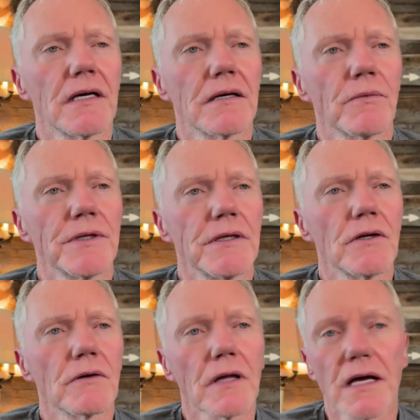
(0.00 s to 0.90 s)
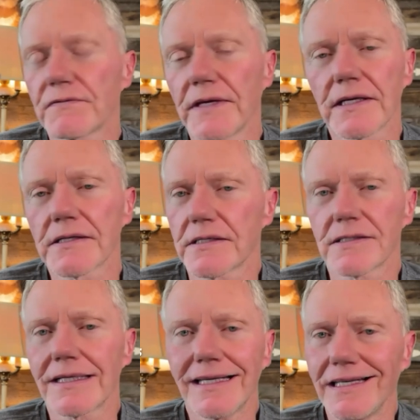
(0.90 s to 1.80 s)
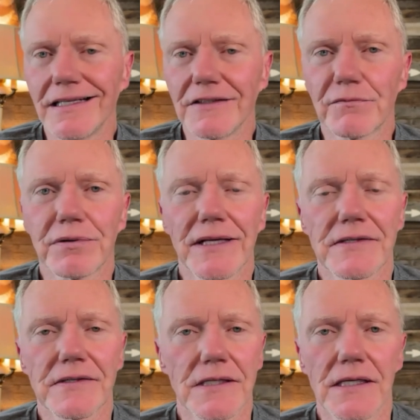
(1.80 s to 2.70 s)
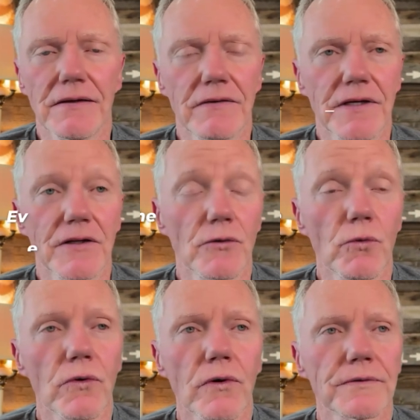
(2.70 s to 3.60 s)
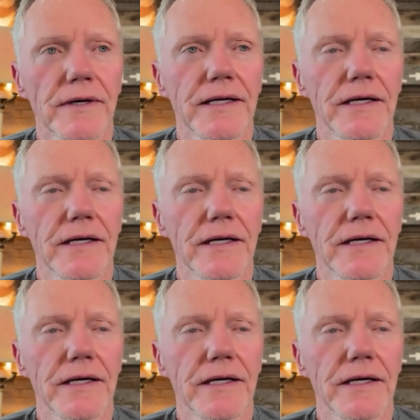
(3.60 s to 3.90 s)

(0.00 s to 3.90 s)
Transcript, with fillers: when, you know, Las Vegas is the king of places, e even in the world, right?